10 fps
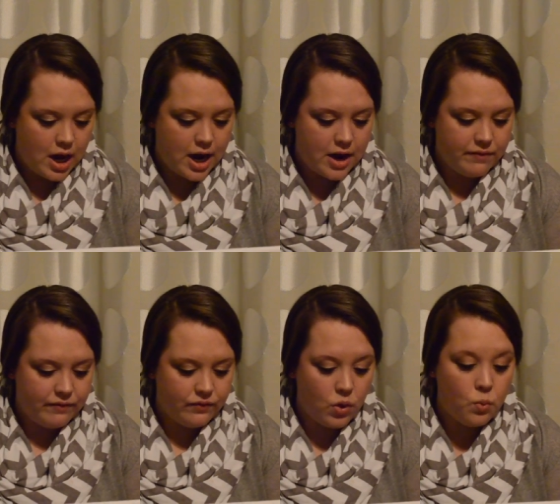
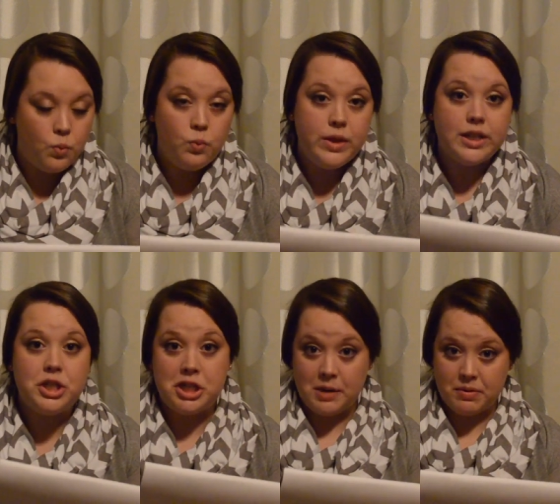Um, for the
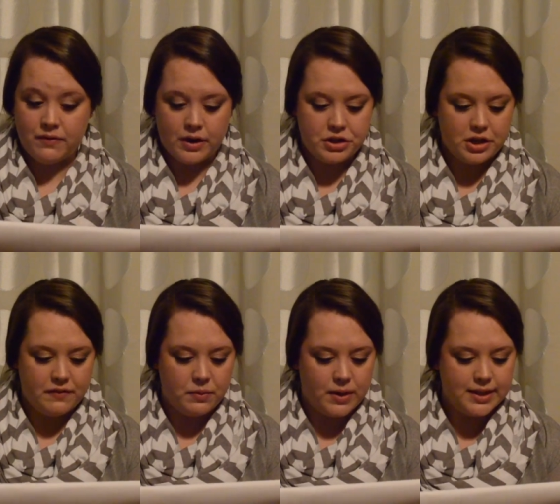cheaper version
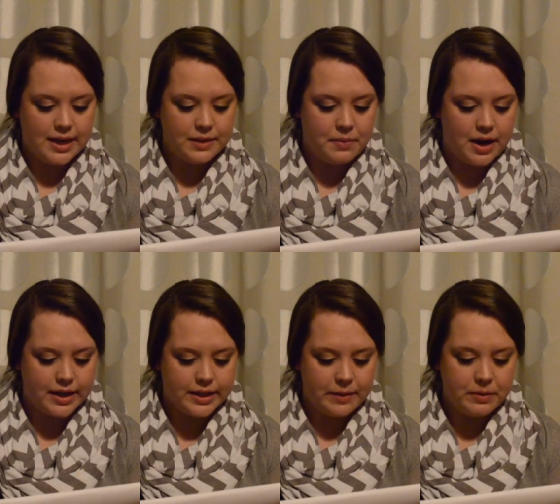of the one size
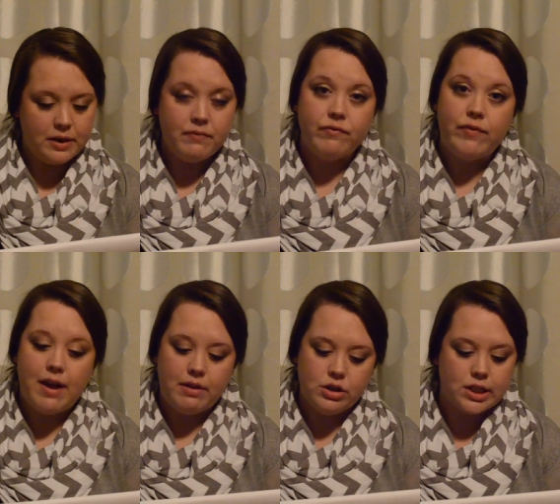pocket diaper,
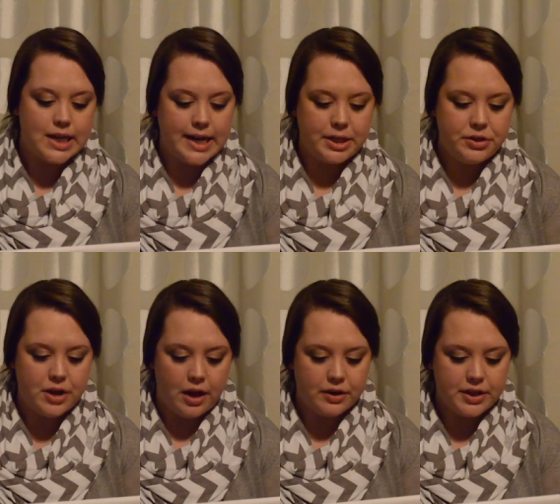
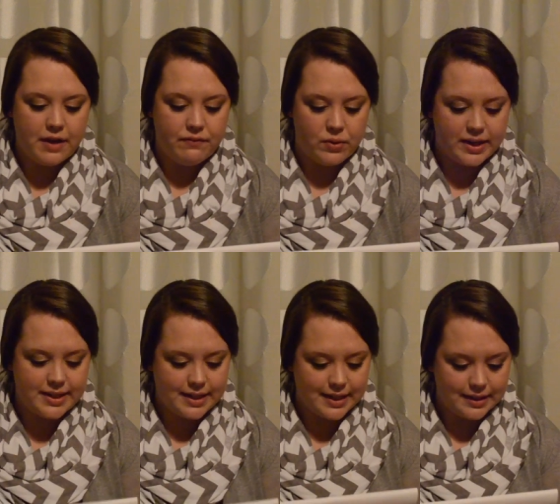
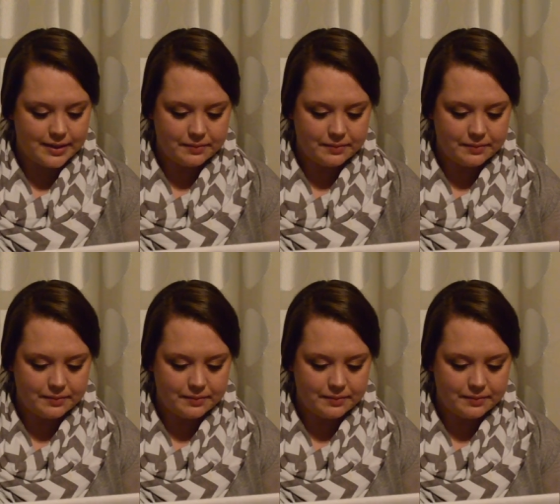$592.46.